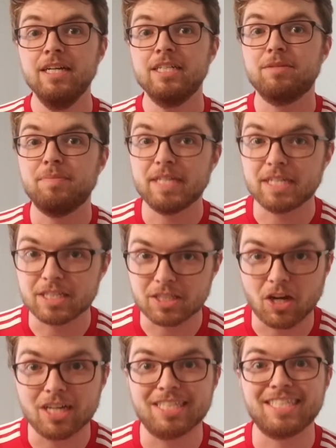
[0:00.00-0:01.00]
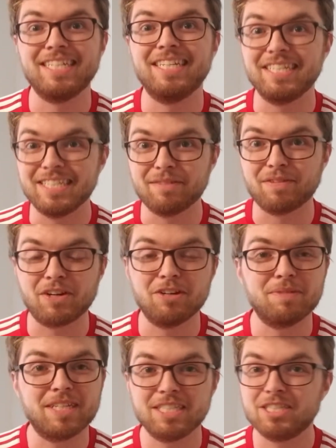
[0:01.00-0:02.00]
to be exhausting and difficult
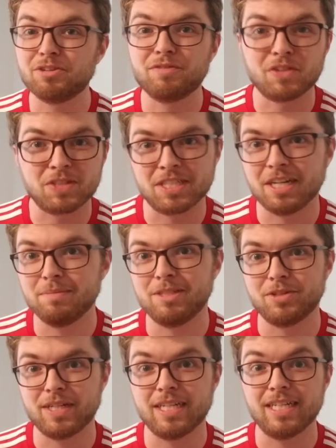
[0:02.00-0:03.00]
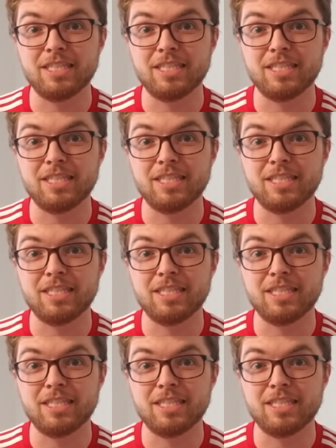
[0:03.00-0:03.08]
because it's your first time doing it.